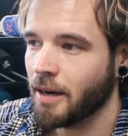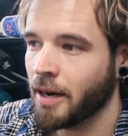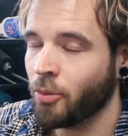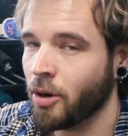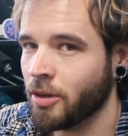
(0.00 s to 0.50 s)

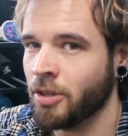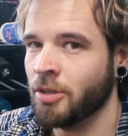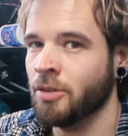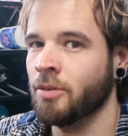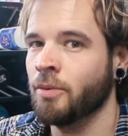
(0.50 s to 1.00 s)
I want
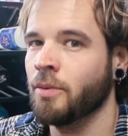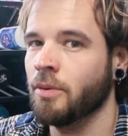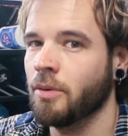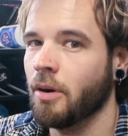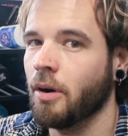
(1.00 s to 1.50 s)
you
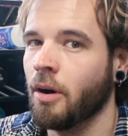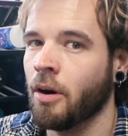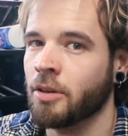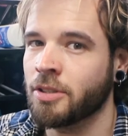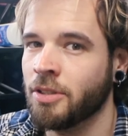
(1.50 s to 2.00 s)

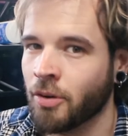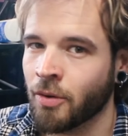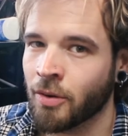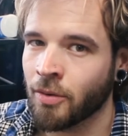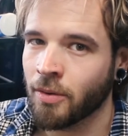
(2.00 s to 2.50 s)
all to
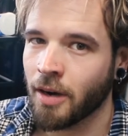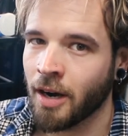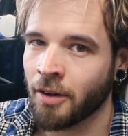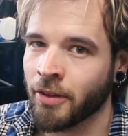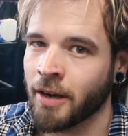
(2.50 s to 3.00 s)
know
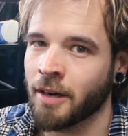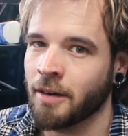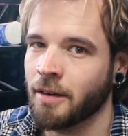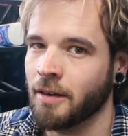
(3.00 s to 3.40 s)
out there.